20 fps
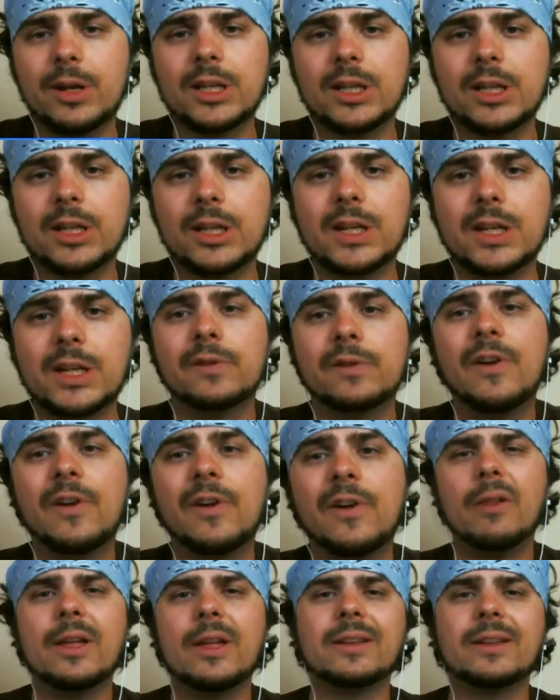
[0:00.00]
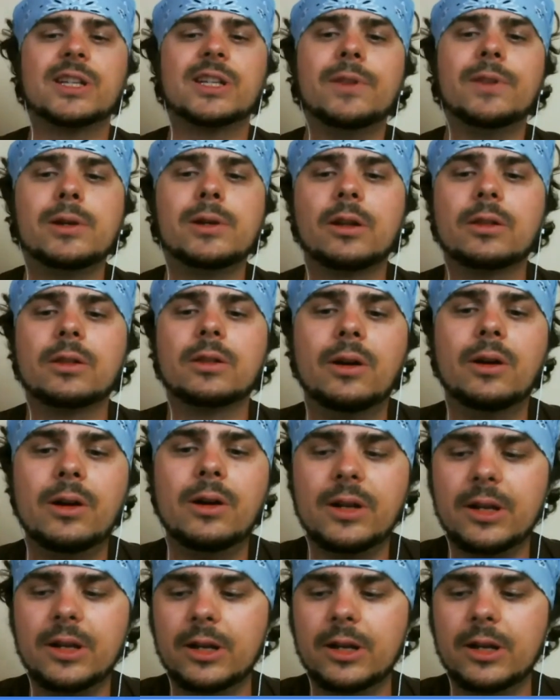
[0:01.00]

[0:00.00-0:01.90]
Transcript: And if you follow like the stuff that you can learn